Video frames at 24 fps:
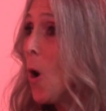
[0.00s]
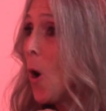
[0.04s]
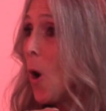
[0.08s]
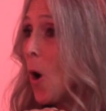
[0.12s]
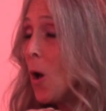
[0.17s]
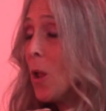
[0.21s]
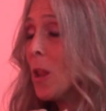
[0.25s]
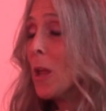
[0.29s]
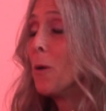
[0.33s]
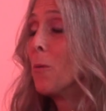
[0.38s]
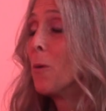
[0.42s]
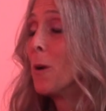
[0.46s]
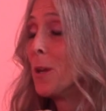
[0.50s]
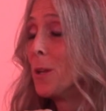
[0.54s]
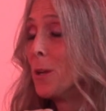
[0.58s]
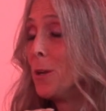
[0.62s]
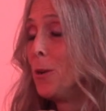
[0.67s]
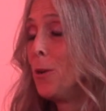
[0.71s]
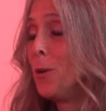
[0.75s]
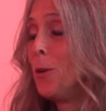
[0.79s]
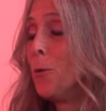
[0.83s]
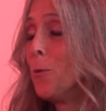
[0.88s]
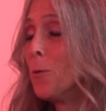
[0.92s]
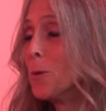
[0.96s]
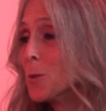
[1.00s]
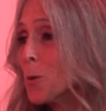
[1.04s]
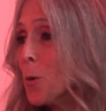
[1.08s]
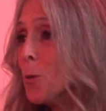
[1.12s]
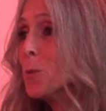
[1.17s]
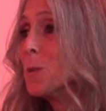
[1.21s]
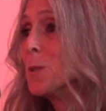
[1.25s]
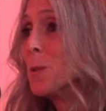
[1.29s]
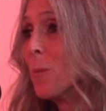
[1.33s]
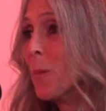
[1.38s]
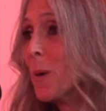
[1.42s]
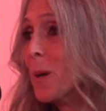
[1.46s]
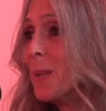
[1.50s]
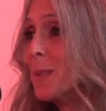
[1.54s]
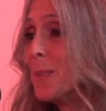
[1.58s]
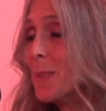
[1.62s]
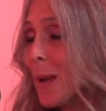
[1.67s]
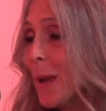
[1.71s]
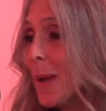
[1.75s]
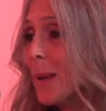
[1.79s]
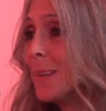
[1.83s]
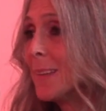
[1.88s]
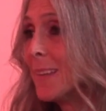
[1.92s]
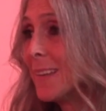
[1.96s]
all I wanted to do was hold somebody's
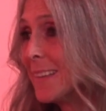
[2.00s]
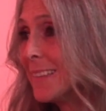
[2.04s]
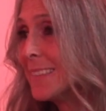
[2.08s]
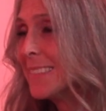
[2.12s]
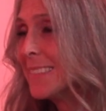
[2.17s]
hand.